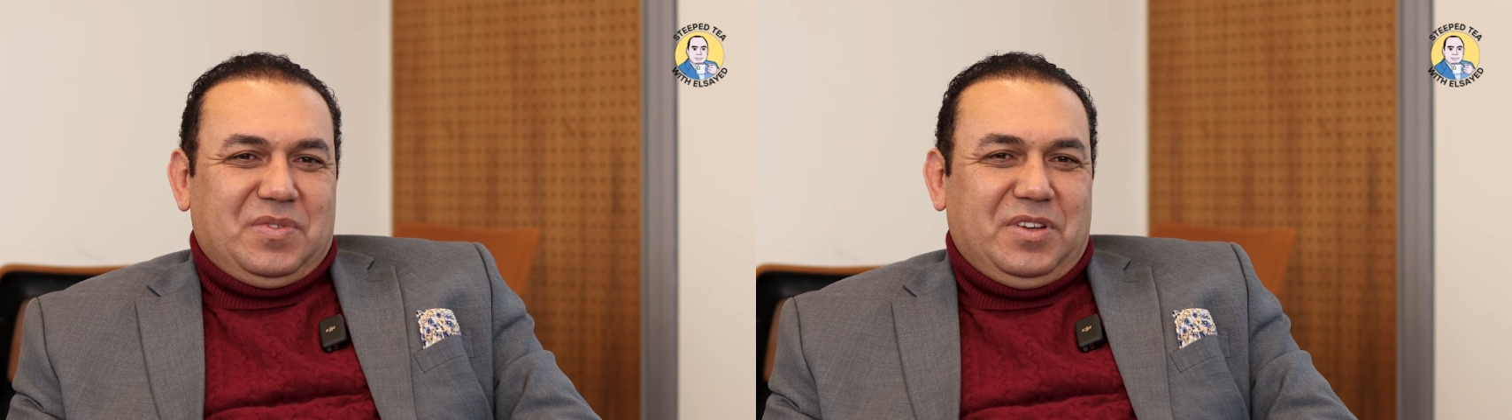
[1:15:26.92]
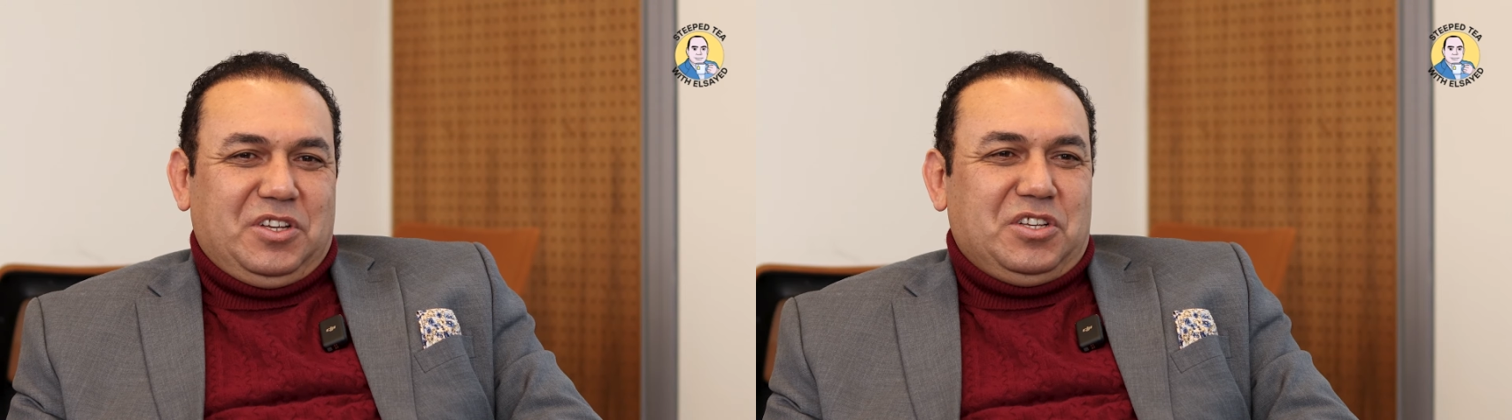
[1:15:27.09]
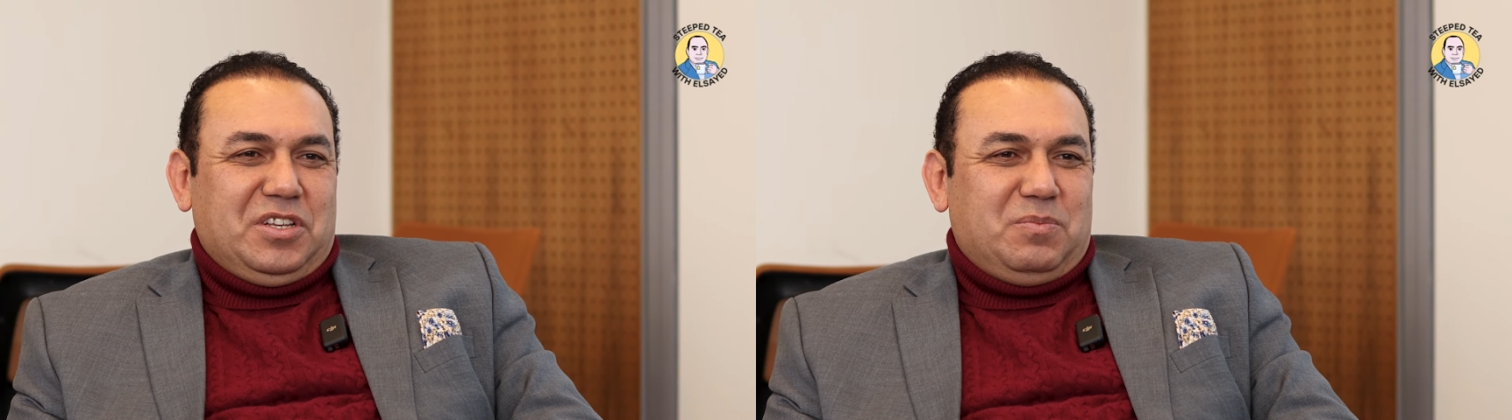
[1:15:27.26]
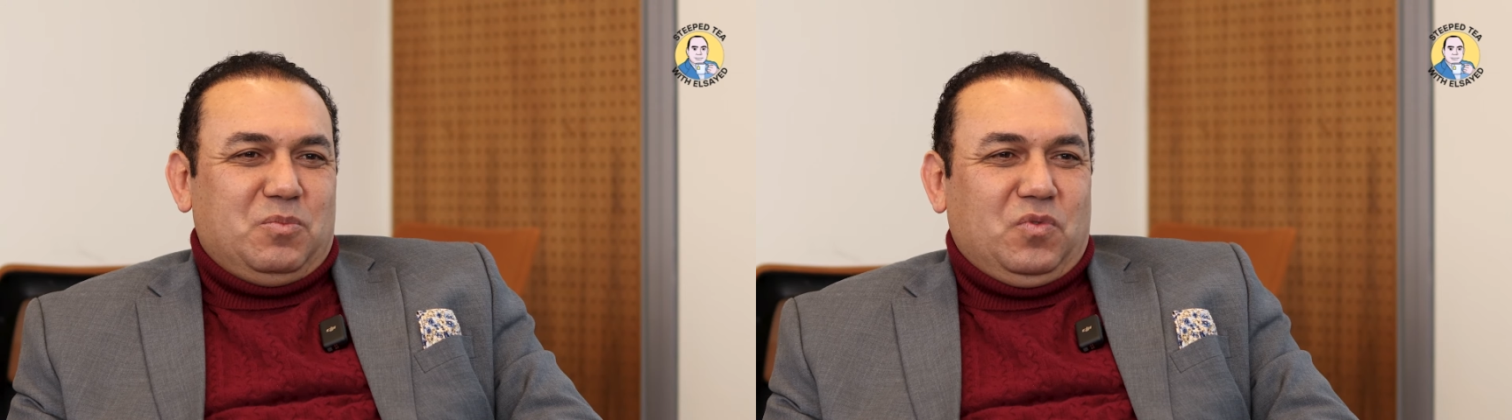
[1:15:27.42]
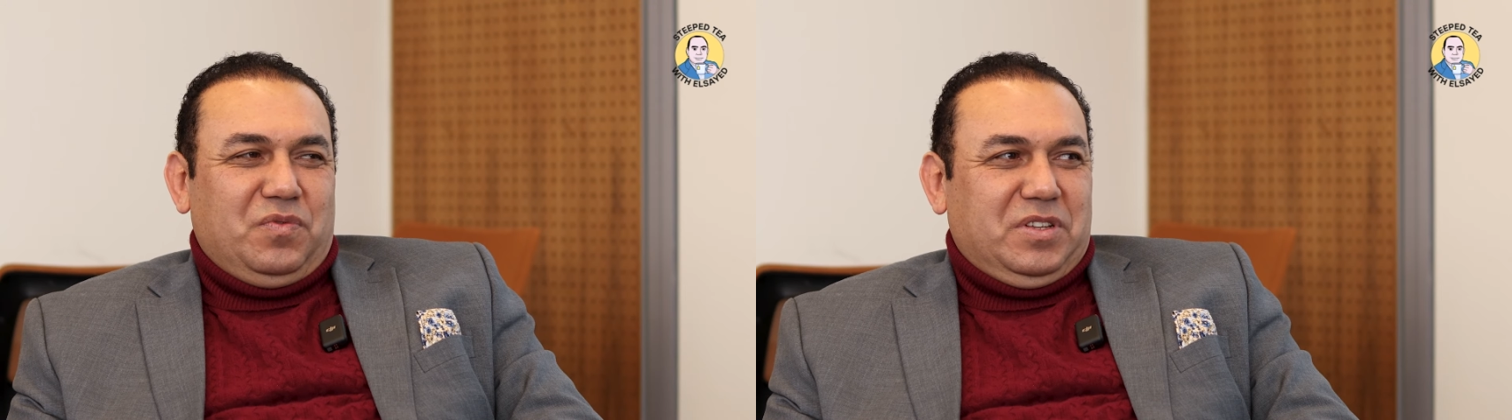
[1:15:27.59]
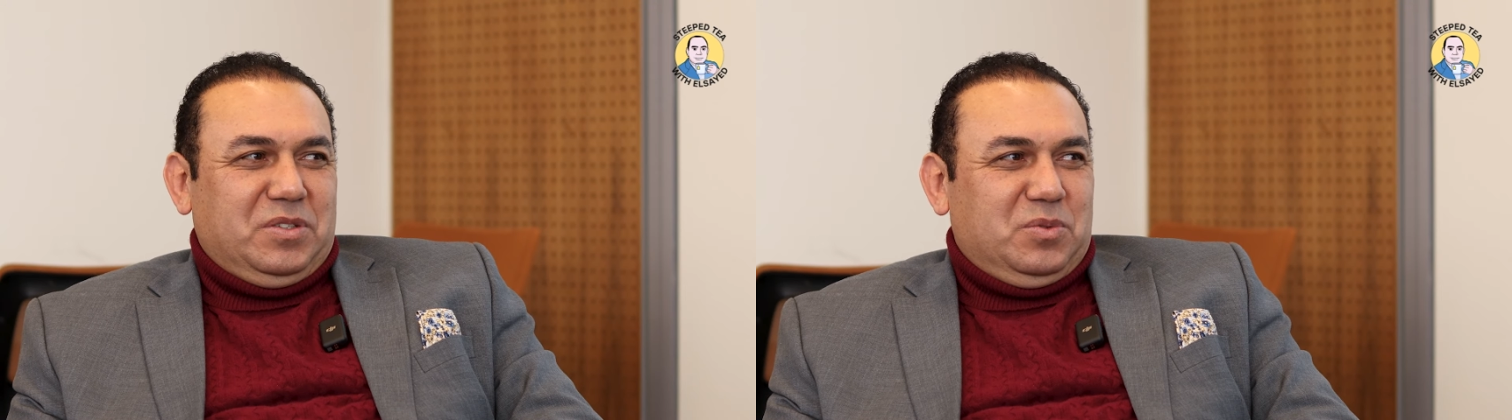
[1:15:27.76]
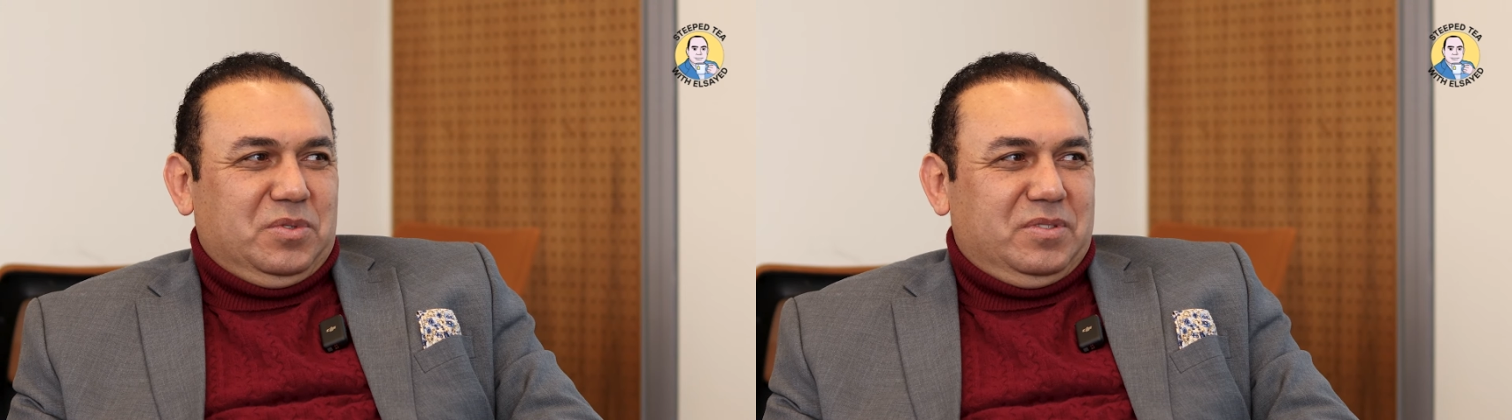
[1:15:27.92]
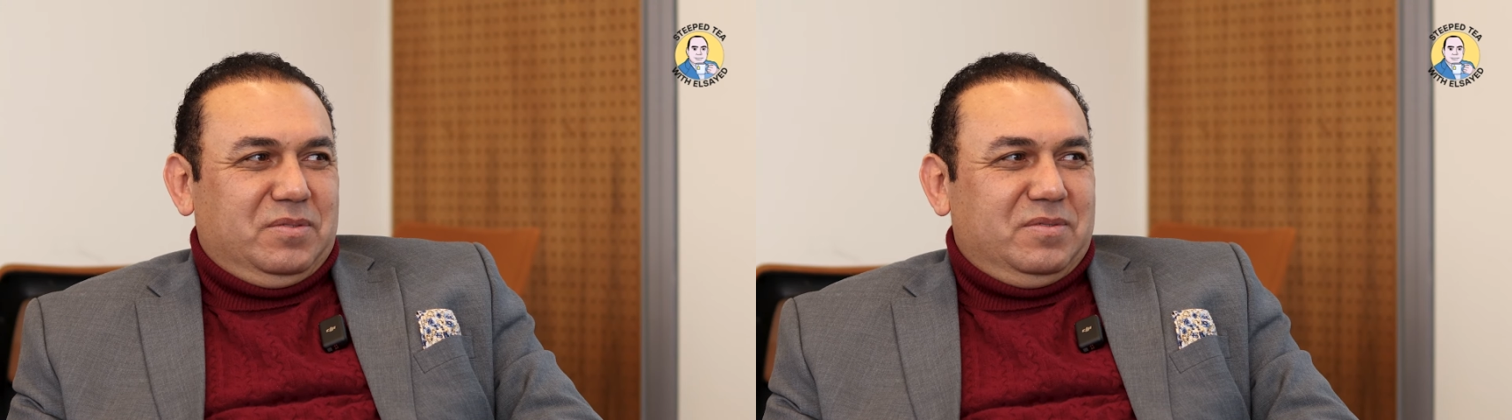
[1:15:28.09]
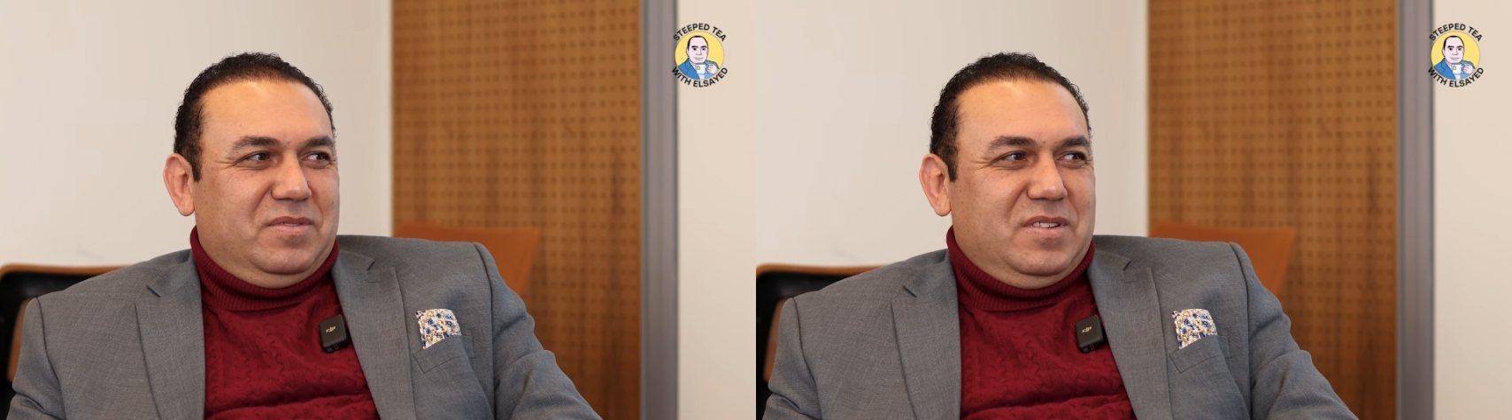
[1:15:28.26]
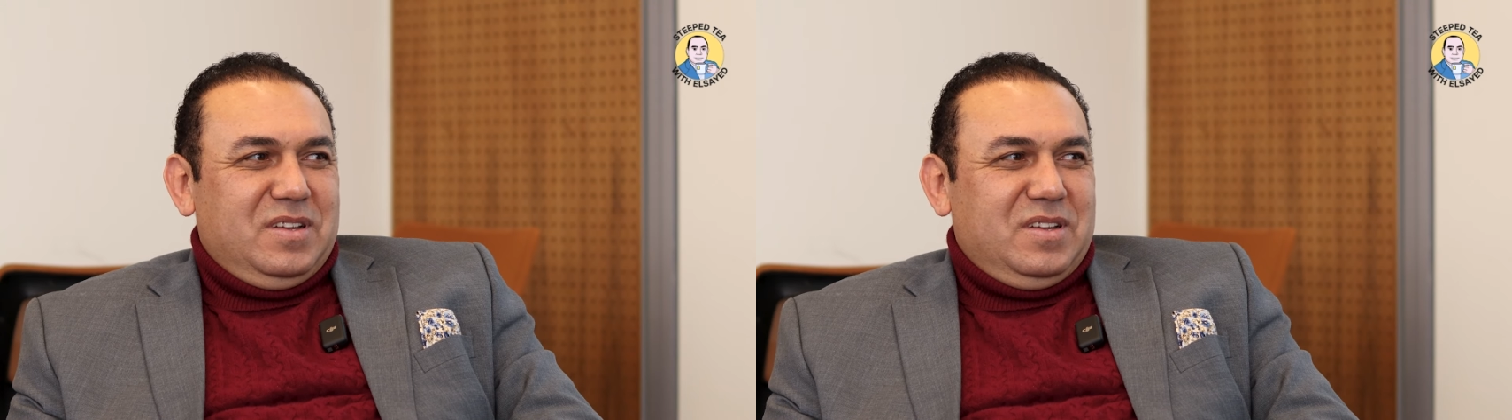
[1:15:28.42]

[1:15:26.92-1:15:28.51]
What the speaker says: fiction movies when